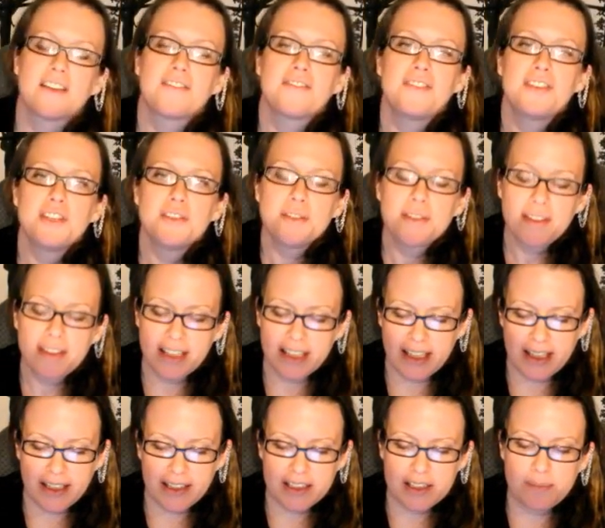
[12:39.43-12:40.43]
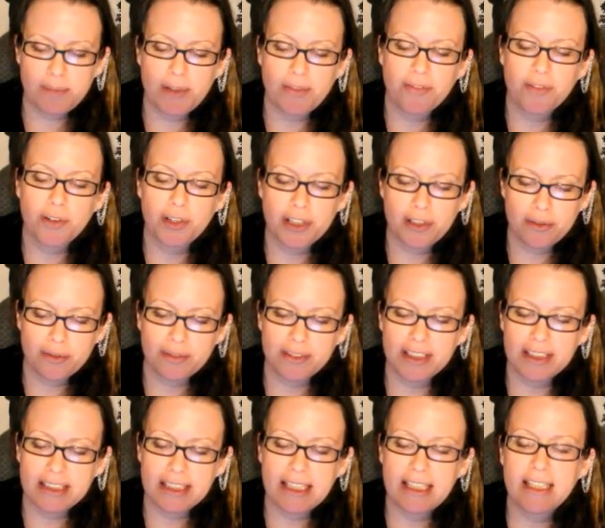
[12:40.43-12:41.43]
a few things before you
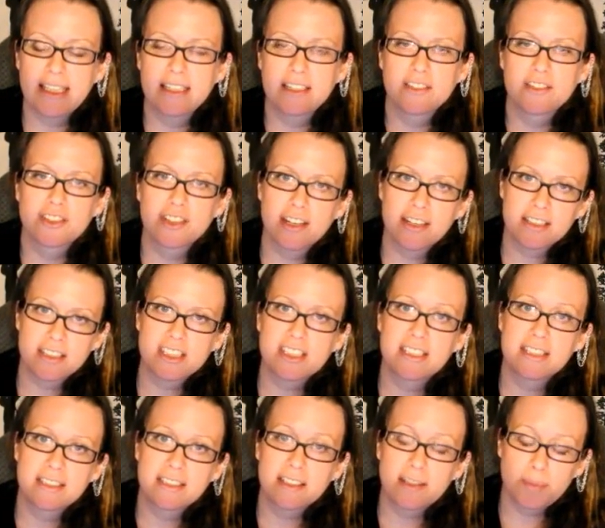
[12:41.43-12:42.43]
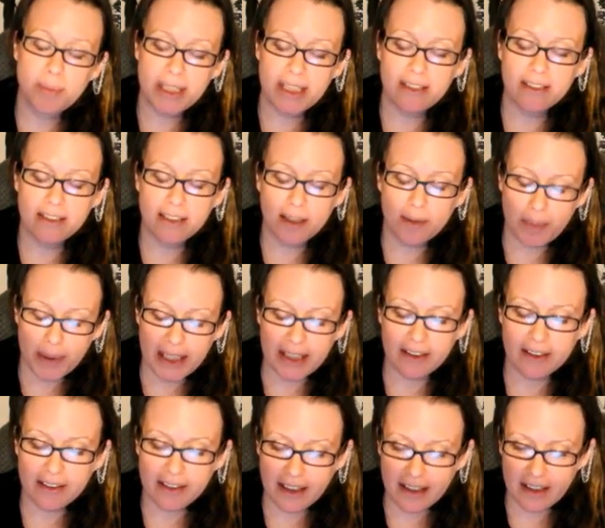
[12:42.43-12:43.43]
really launch into the
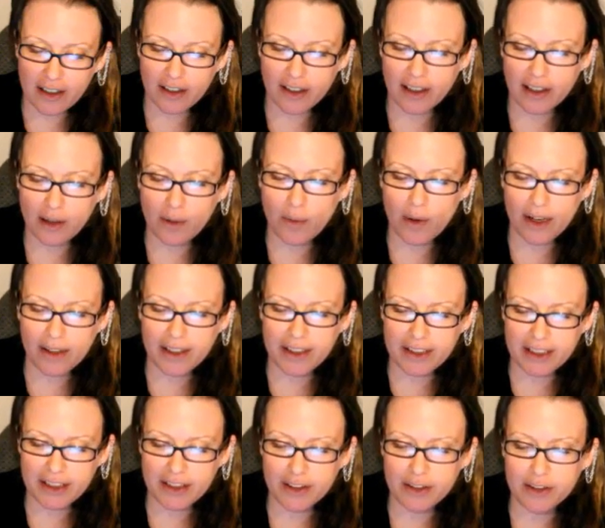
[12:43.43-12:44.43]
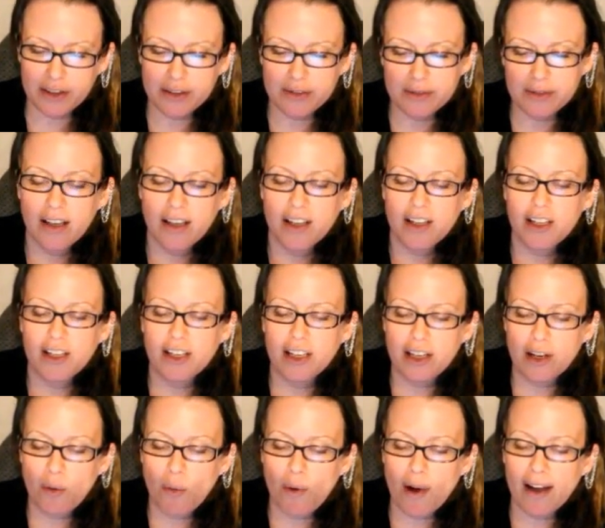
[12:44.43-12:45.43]
appeal that you're going to want to do. You're
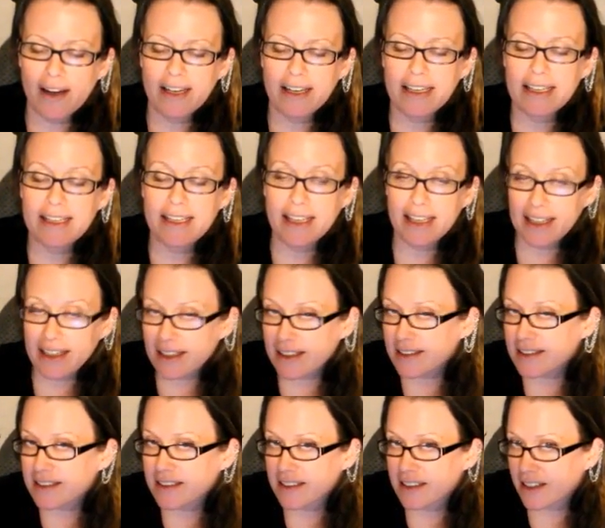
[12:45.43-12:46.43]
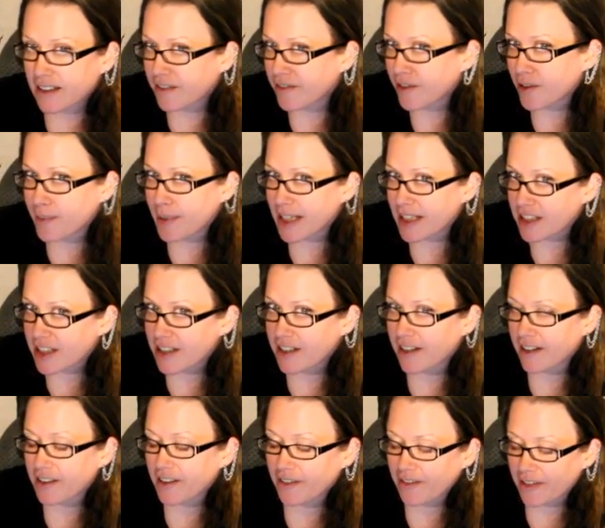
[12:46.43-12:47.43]
going to want to get information
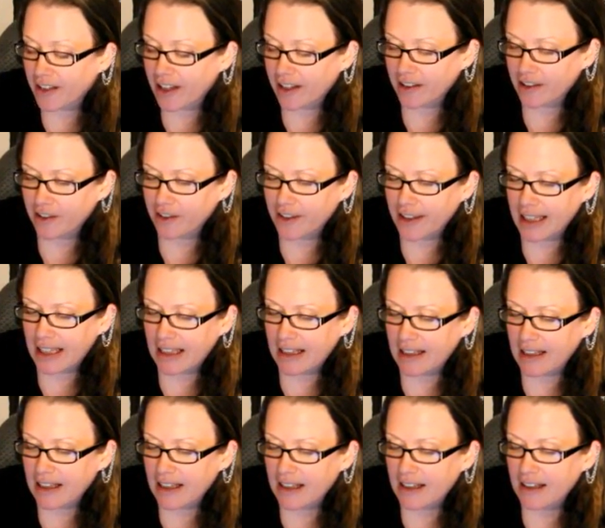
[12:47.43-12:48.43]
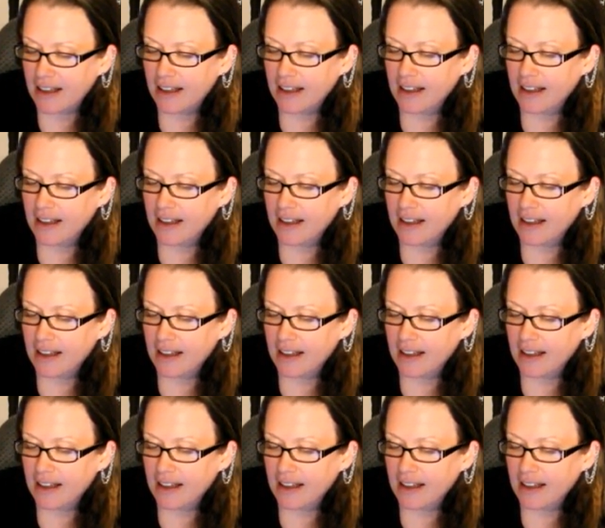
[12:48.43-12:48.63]
on the following